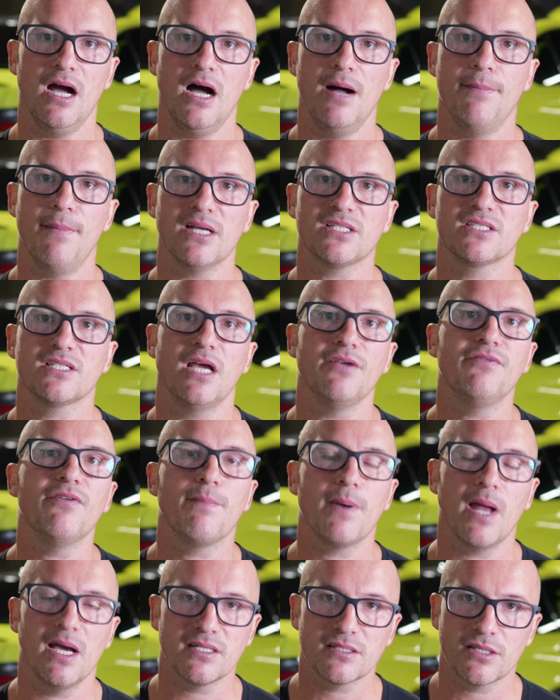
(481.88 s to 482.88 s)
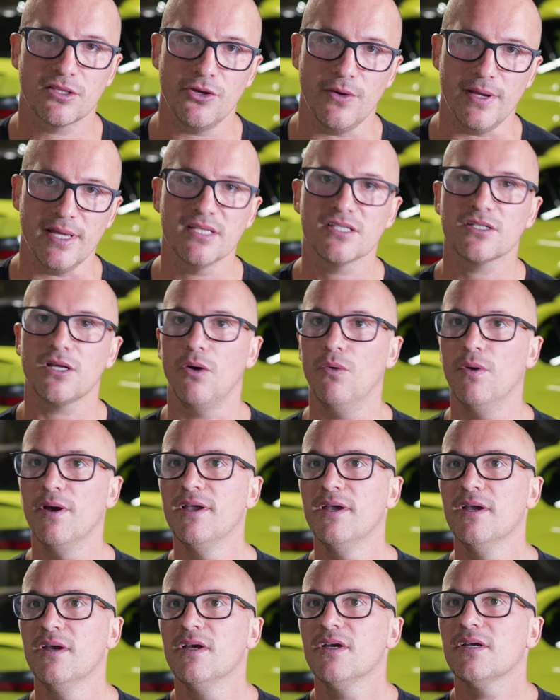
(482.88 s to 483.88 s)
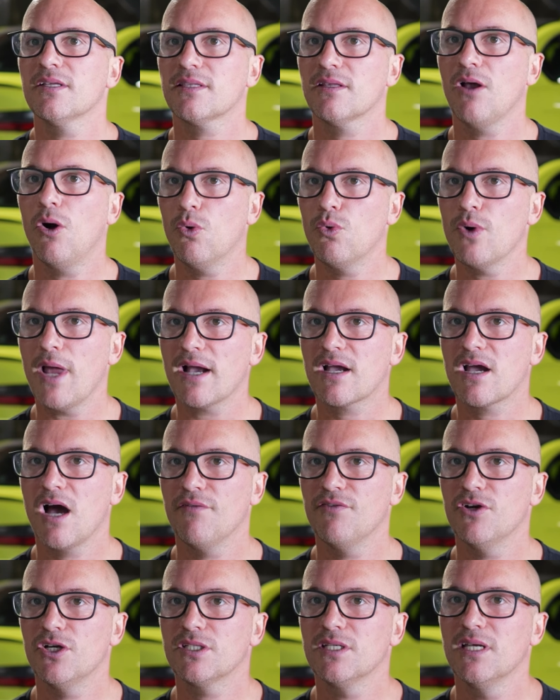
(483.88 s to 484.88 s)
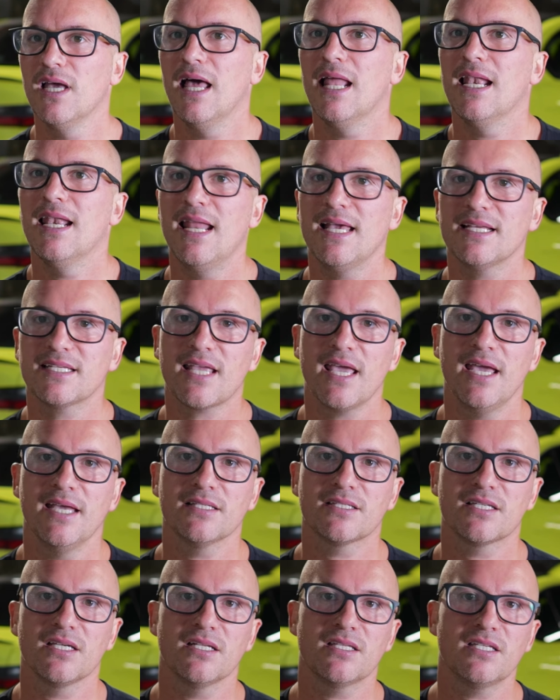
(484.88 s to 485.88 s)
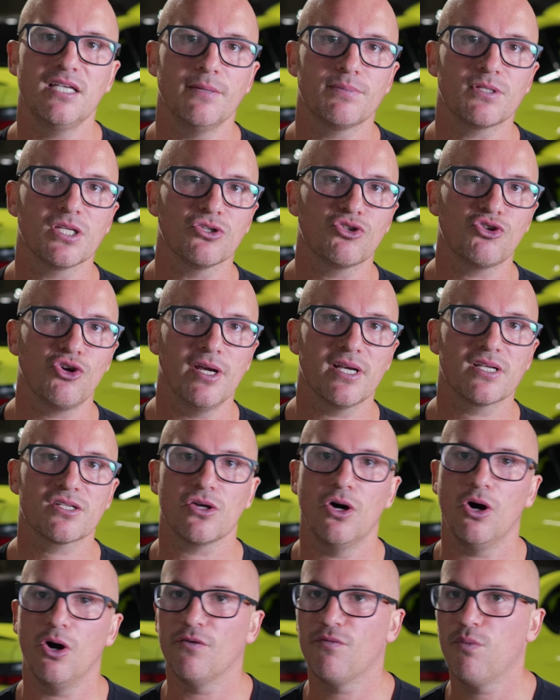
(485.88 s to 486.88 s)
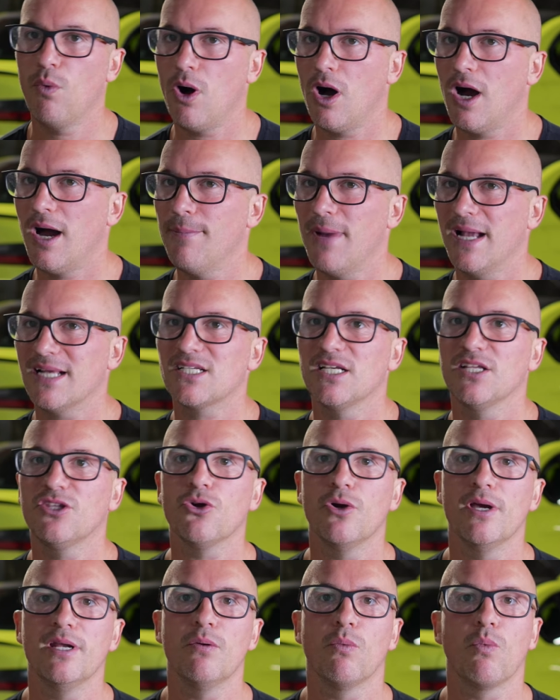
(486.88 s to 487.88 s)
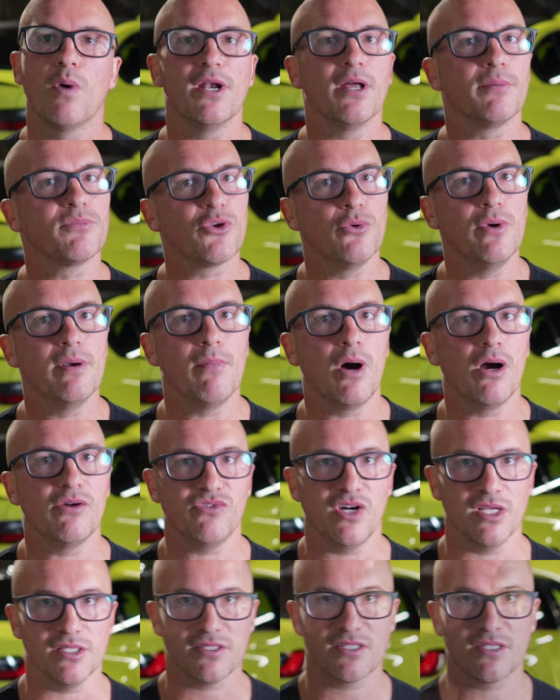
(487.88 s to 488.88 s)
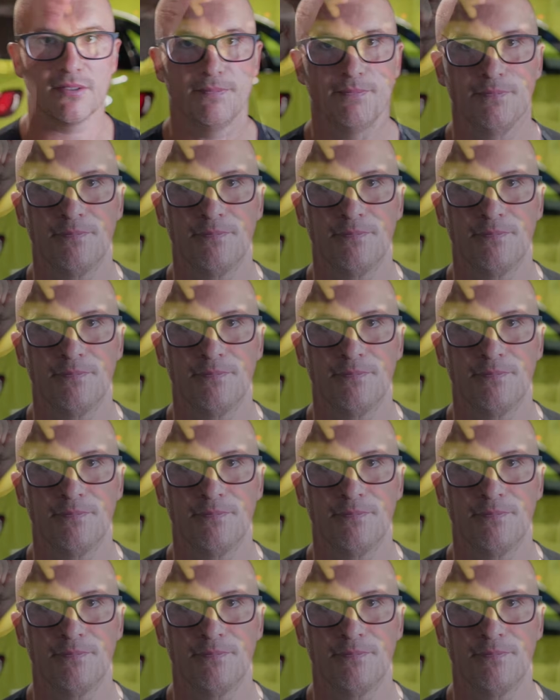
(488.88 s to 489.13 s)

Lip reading: a much safer place to do it. So all that covered, let's get into the tips and tricks of what I'm actually doing when I'm doing my runs.